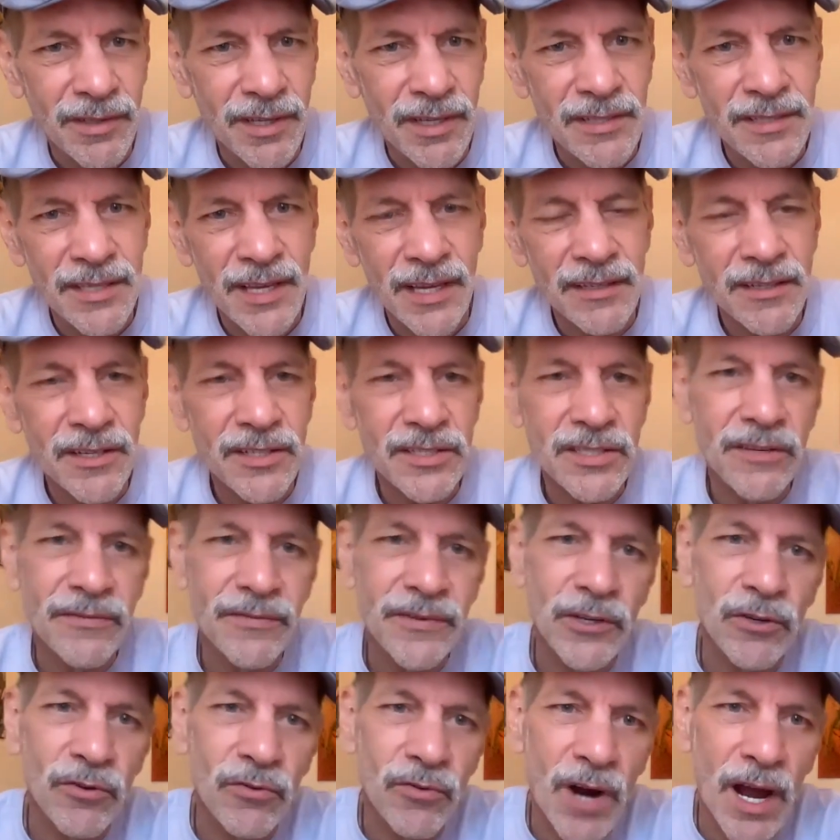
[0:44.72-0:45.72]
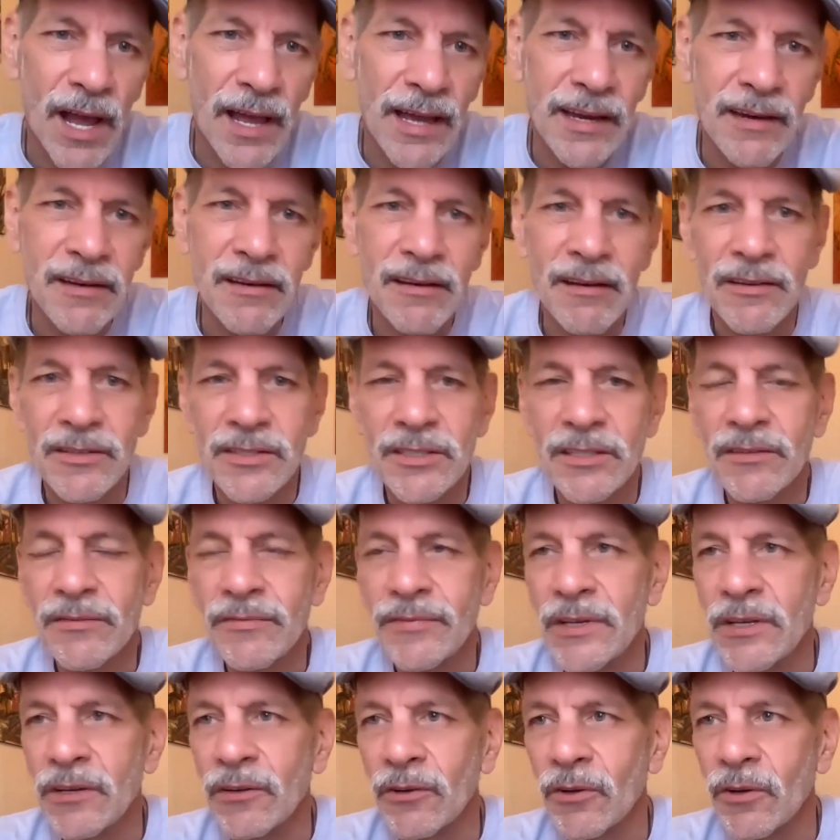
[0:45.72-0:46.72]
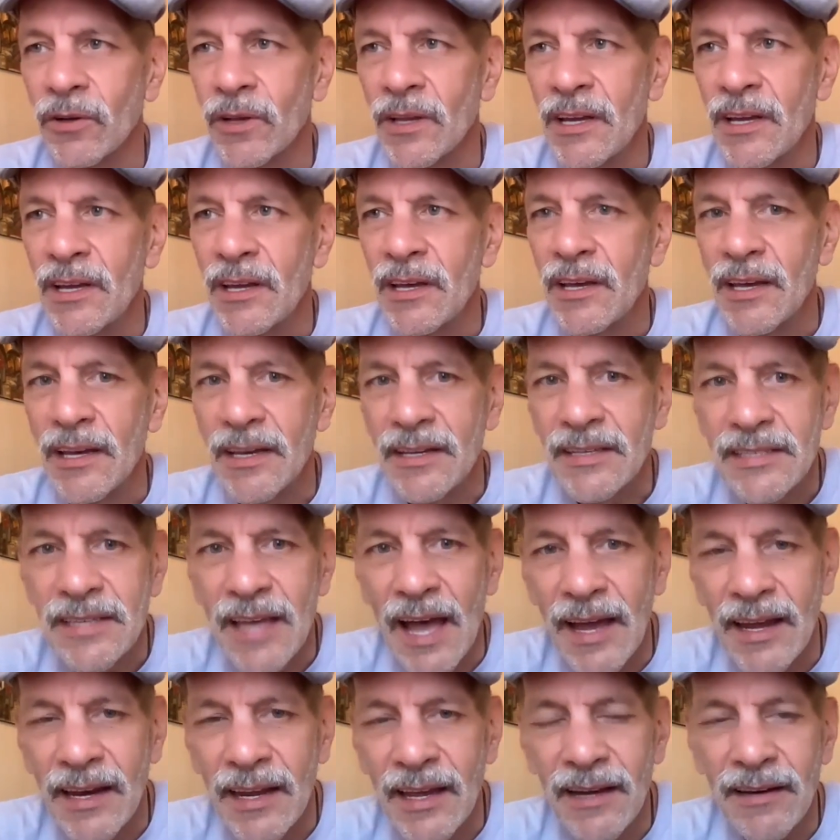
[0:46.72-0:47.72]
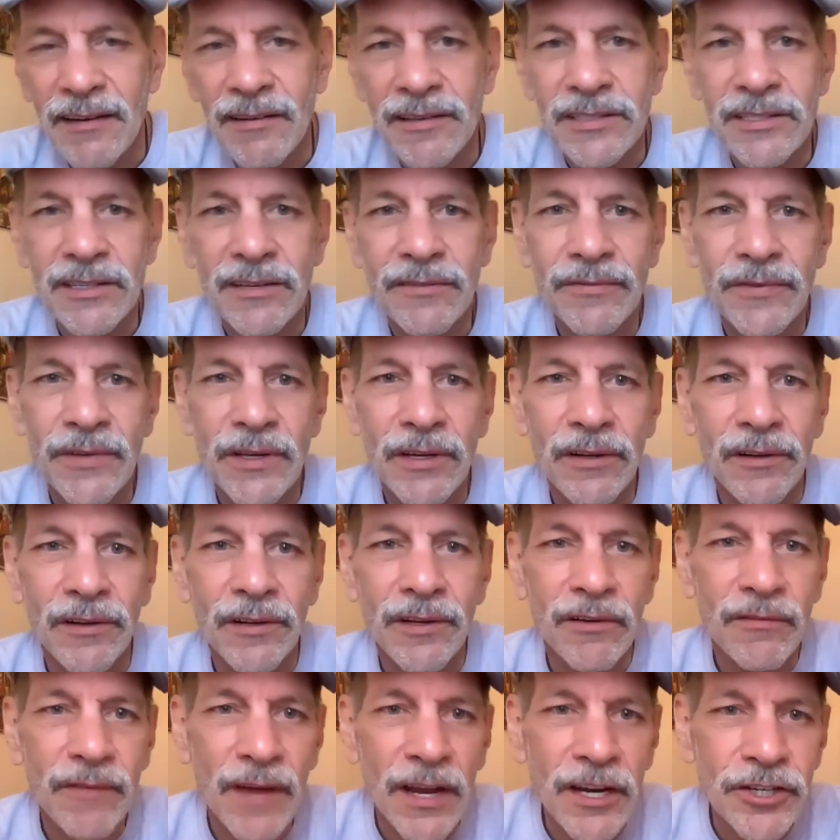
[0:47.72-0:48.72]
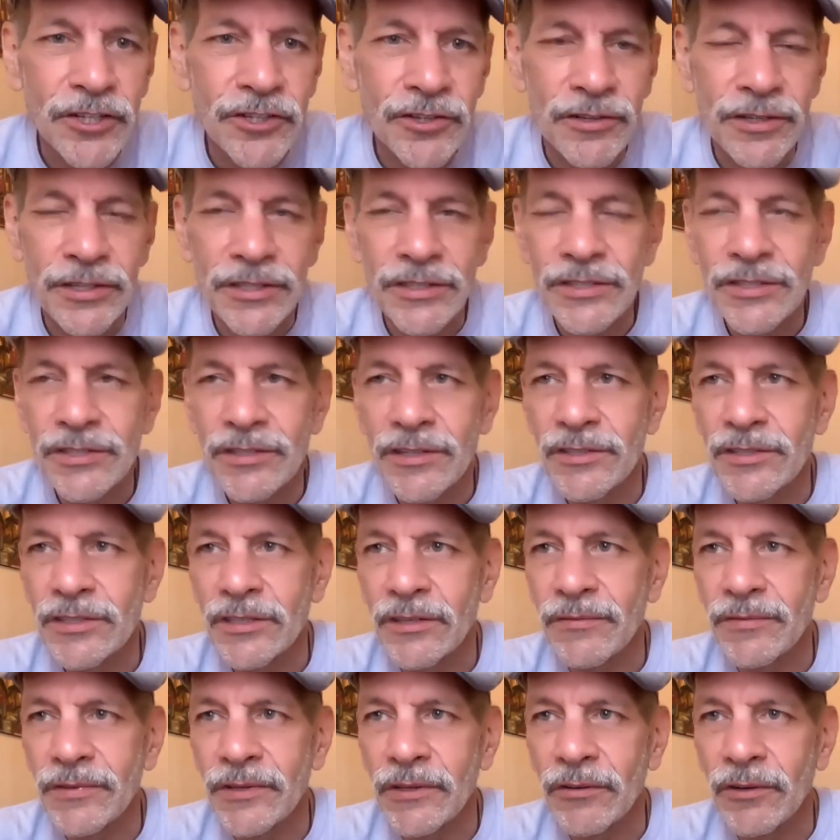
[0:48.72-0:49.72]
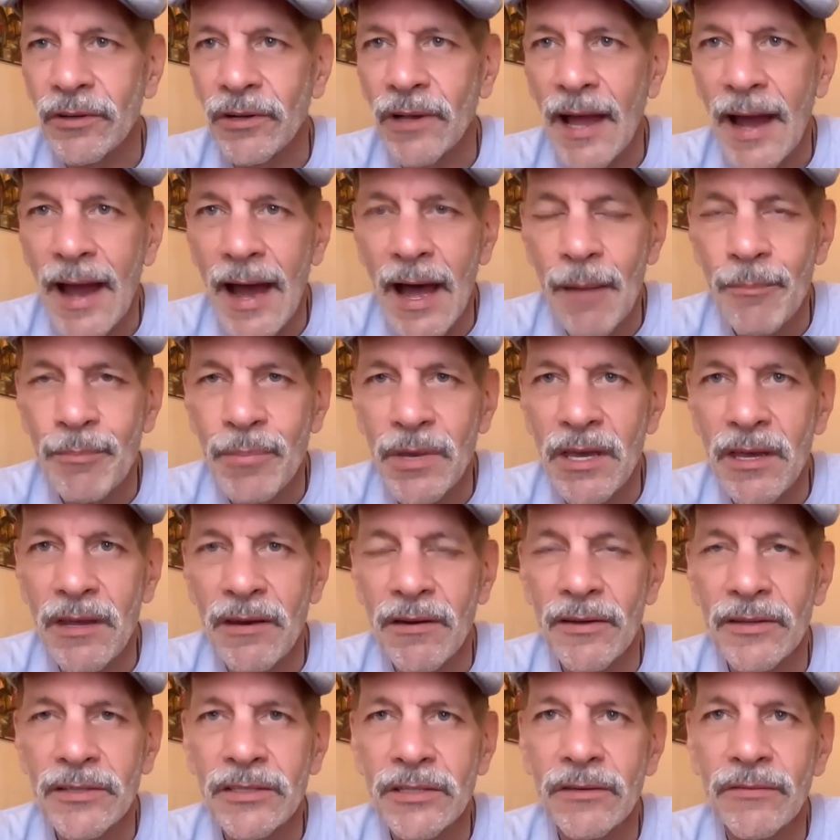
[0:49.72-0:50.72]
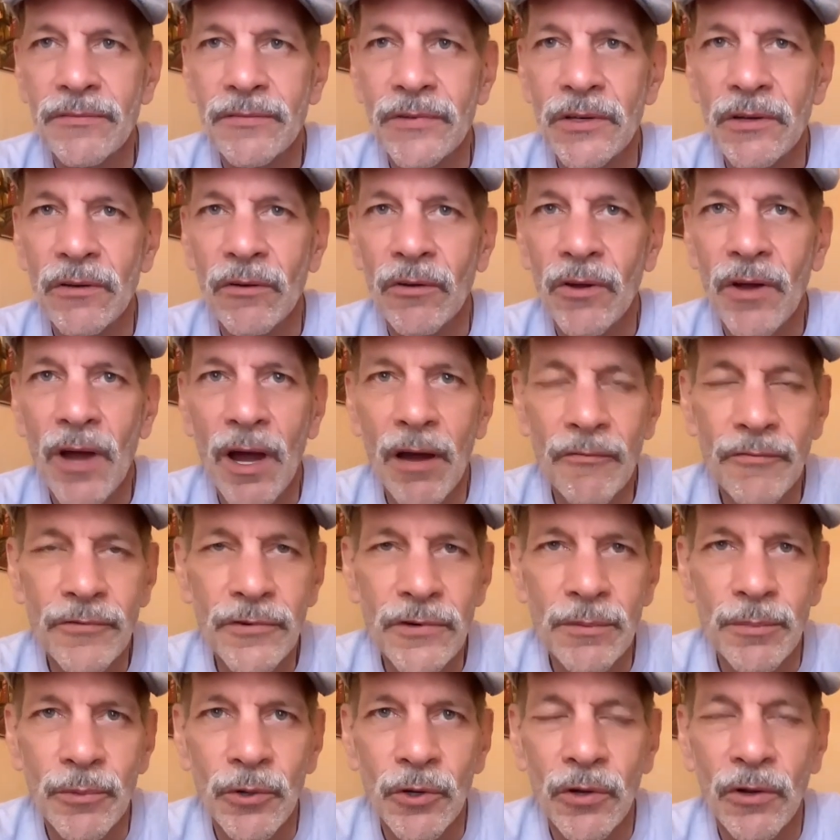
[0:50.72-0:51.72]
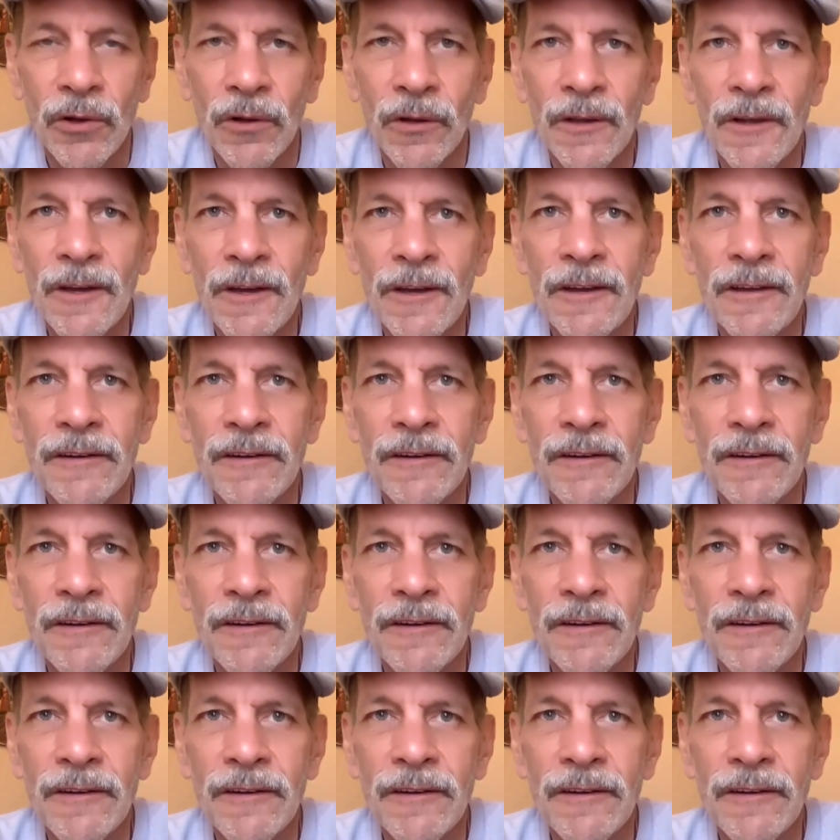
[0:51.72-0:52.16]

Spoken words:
It's like, does it feel right? Does it feel exciting? Does it feel adventurous? Does it feel happy? Does it feel comfortable?